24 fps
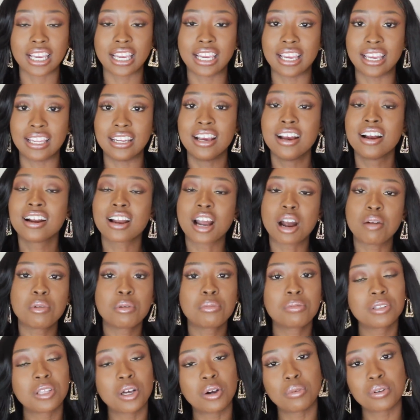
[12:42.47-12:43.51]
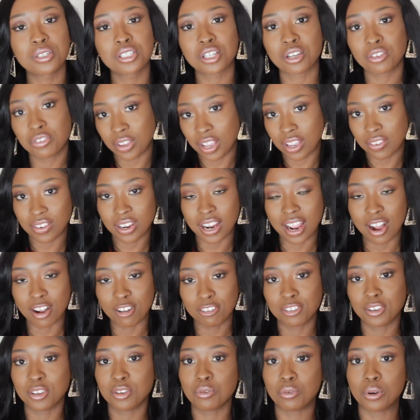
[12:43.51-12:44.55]
and comment below what your favorite
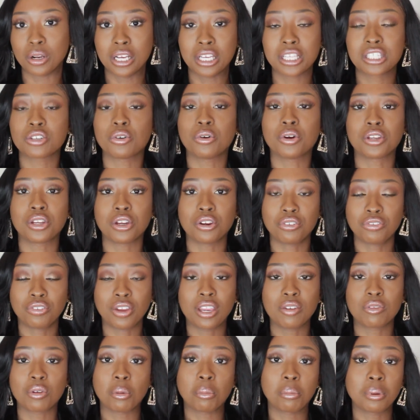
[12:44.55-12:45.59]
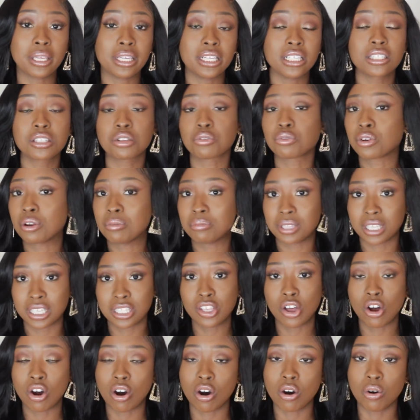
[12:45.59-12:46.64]
outfit was or your favorite piece from this
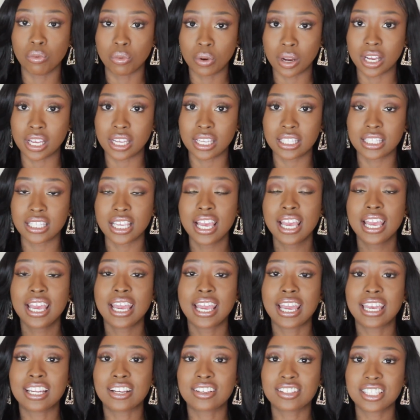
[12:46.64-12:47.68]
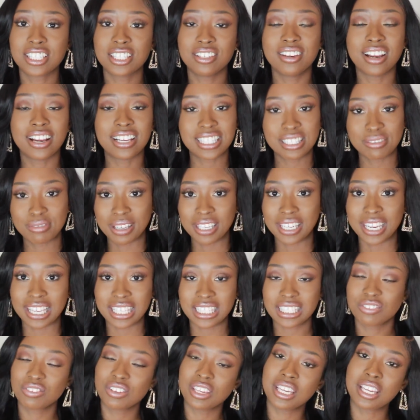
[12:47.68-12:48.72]
haul was. And I'll see you guys in my
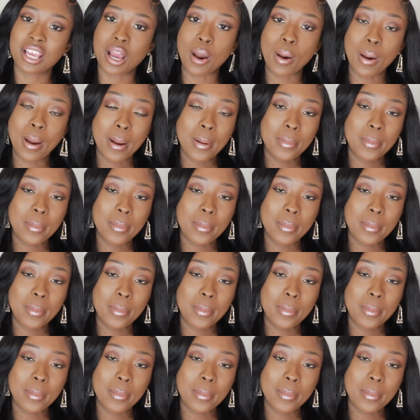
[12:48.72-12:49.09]
next video.